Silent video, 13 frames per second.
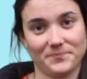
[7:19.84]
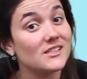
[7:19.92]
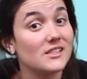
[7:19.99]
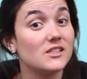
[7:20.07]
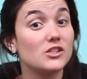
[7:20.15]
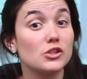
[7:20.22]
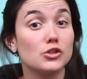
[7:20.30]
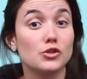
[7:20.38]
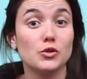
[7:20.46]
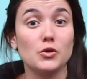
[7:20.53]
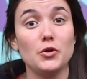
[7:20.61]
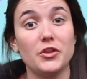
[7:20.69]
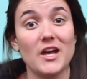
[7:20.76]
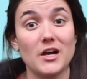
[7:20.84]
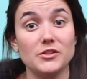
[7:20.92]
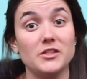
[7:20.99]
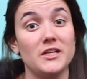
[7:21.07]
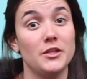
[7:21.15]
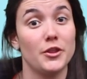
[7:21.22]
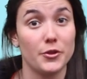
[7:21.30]
Since
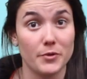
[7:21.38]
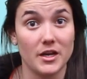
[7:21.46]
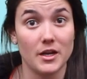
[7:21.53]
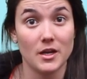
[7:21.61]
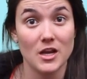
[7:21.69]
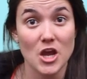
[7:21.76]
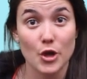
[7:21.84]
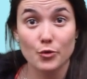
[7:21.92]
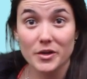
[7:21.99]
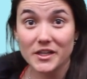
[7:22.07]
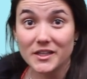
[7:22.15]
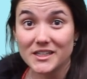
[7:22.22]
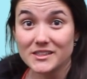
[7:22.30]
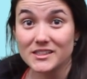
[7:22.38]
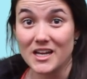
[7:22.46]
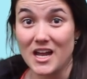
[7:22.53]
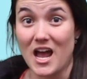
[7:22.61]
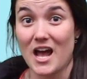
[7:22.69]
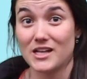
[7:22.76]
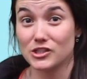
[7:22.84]
2003, Greenland
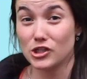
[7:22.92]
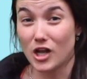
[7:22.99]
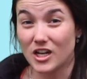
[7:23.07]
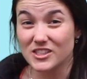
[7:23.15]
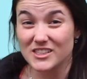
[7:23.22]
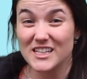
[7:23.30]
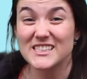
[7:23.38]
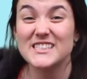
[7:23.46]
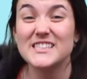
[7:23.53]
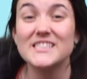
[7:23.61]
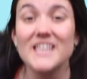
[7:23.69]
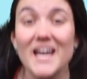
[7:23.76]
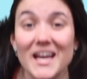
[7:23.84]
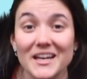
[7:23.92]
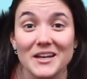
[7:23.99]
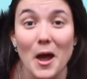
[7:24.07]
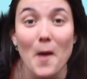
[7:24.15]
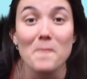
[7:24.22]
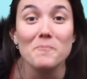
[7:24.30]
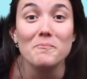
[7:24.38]
has lost 10
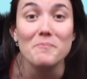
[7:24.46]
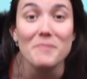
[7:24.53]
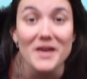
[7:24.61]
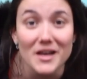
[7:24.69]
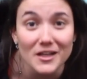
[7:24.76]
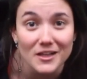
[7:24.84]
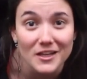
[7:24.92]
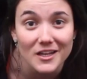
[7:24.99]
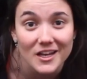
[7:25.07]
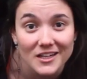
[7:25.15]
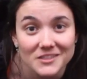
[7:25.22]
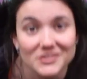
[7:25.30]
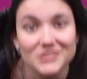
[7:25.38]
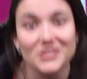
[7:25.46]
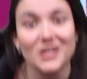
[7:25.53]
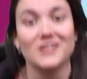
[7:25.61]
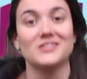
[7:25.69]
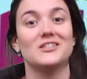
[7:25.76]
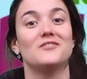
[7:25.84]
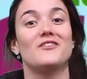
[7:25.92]
billion
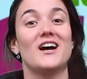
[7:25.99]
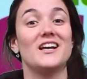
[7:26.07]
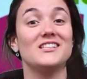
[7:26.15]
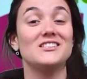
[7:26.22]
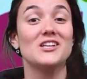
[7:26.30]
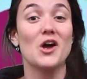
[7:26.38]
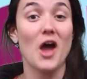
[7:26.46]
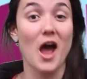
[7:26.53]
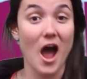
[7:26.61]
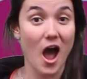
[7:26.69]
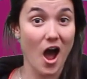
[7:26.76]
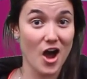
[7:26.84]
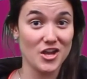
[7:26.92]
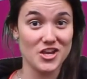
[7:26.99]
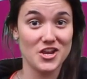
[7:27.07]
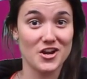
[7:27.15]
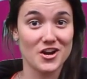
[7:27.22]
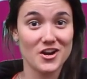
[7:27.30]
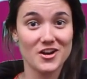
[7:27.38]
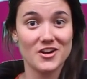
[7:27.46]
tons of ice a year.